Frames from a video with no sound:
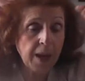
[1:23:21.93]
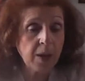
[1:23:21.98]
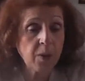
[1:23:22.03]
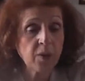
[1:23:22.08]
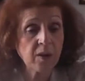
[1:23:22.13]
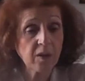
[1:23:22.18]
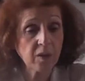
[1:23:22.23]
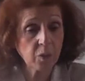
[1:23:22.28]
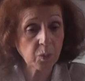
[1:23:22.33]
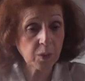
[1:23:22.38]

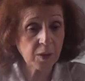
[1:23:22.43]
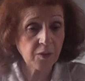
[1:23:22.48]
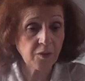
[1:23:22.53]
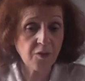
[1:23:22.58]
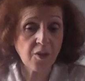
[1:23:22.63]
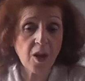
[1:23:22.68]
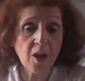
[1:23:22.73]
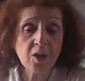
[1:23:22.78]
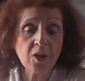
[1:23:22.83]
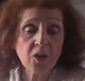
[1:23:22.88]
And as we
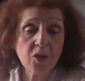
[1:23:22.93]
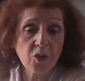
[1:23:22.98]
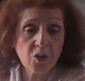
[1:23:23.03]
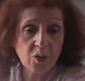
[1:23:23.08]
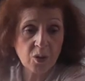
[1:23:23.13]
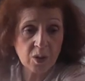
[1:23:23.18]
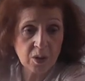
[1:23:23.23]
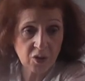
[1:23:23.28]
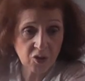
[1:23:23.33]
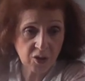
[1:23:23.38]
follow
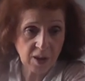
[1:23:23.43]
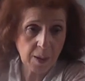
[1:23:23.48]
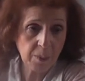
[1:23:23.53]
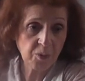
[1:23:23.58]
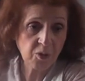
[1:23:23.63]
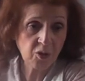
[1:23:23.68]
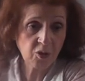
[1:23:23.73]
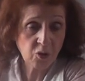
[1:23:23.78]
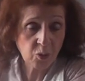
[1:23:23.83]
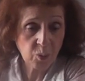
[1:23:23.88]
through in
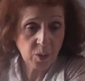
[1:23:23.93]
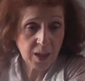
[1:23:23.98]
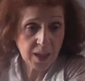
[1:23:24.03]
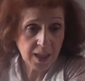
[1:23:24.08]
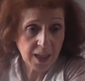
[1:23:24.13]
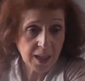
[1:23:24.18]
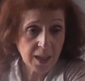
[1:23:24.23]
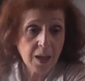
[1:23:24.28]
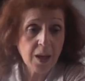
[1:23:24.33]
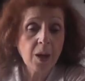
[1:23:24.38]
chapter
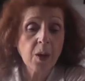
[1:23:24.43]
20,